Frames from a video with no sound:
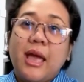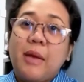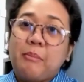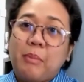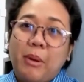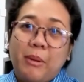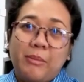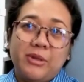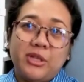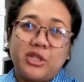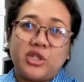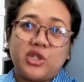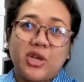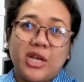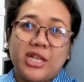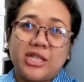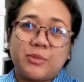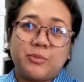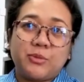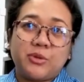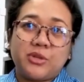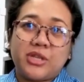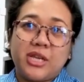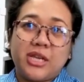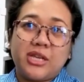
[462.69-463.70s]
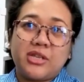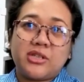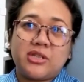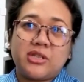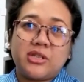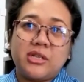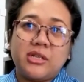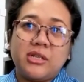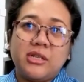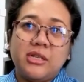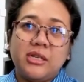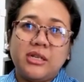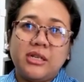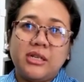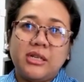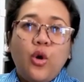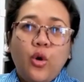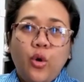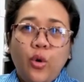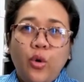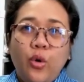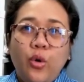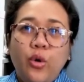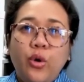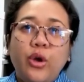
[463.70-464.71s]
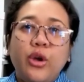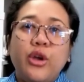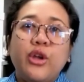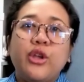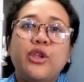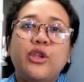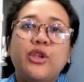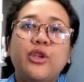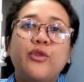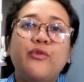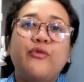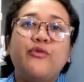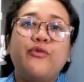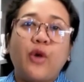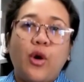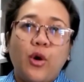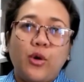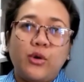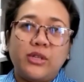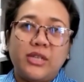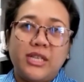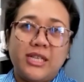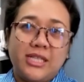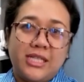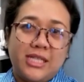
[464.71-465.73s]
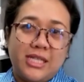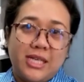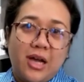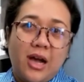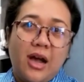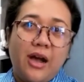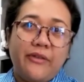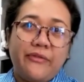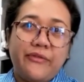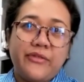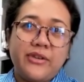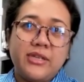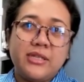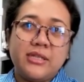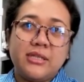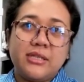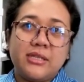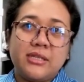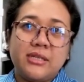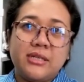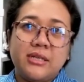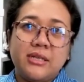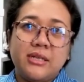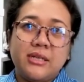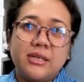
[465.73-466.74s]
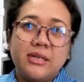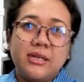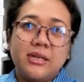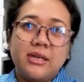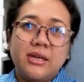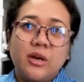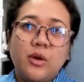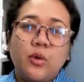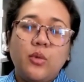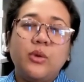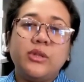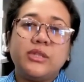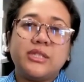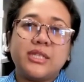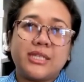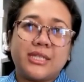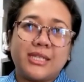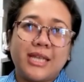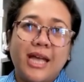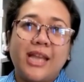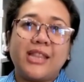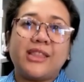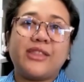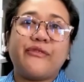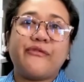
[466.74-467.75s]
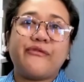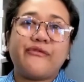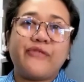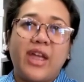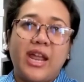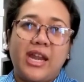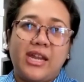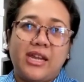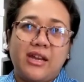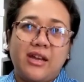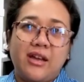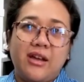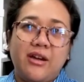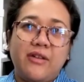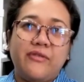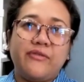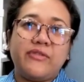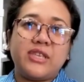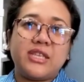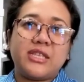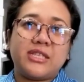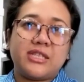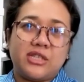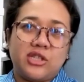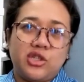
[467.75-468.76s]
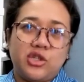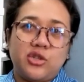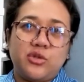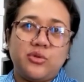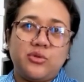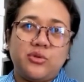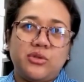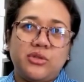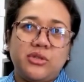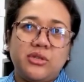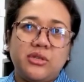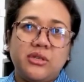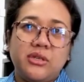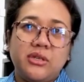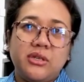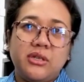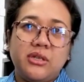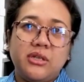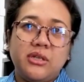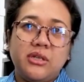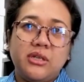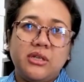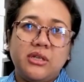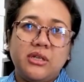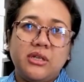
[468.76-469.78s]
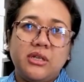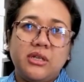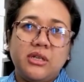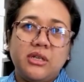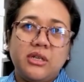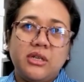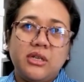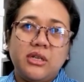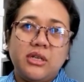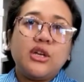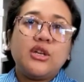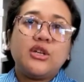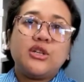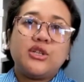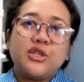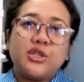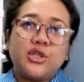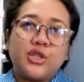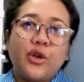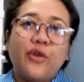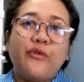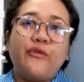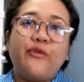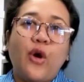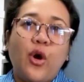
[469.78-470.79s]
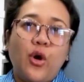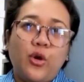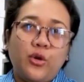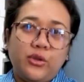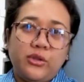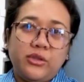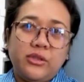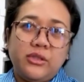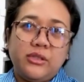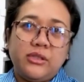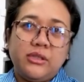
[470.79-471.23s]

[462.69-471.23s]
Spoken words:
public transportation. Who you vote into office will decide the fate of these issues. So vote.